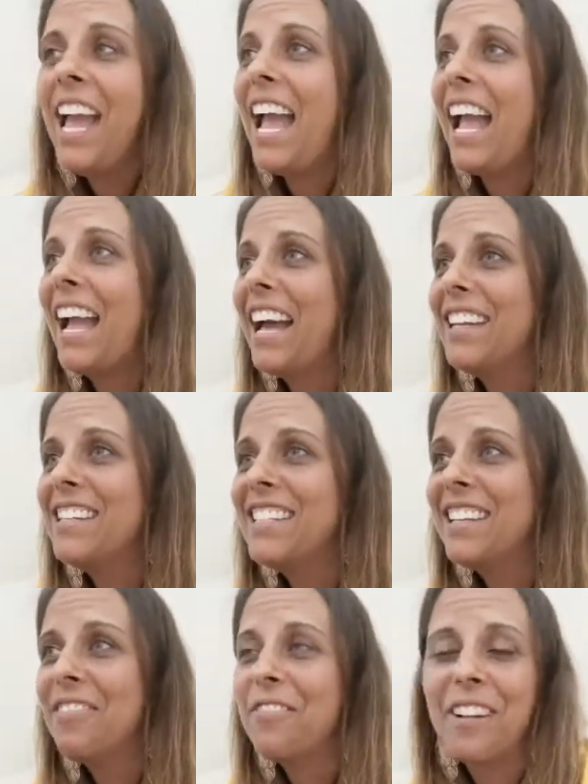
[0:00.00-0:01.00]
And
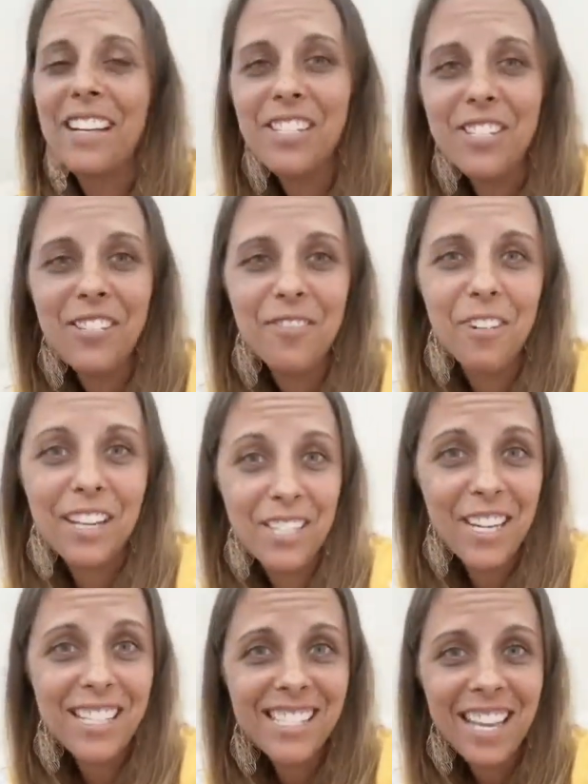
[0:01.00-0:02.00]
when
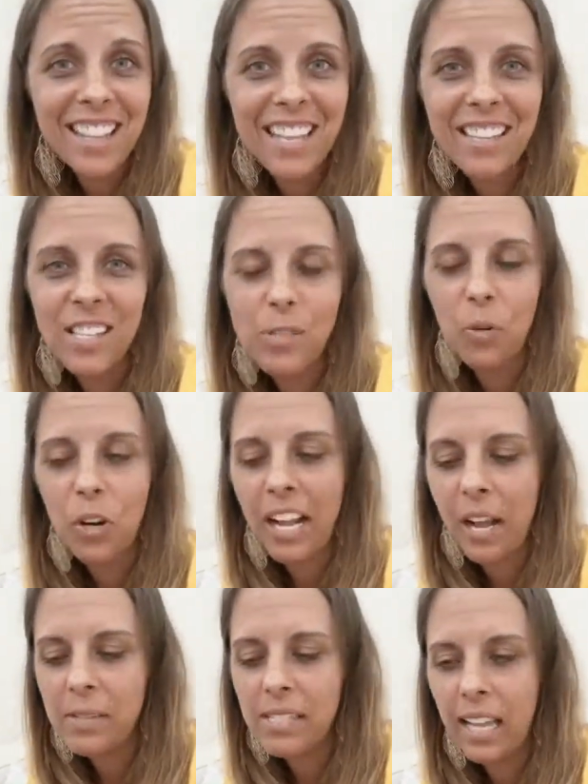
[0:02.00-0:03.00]
Jen said that this morning,
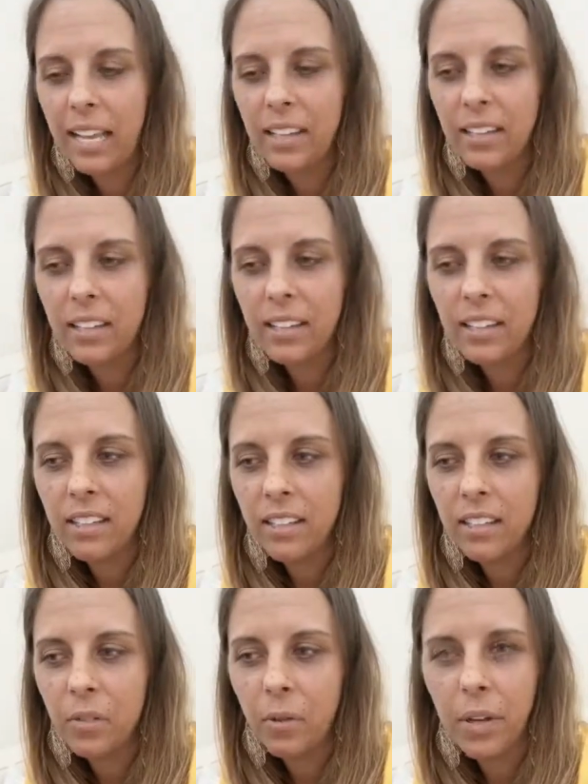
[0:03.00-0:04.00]
I was like,
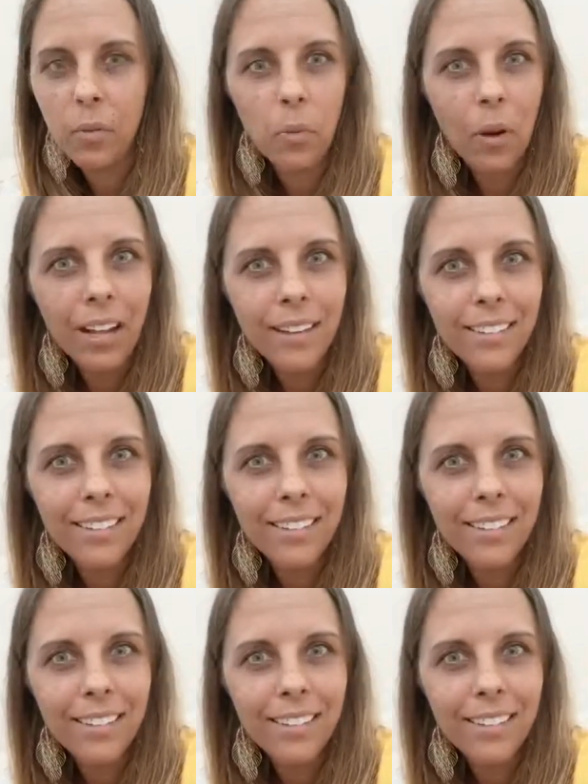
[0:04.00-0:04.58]
wait, what?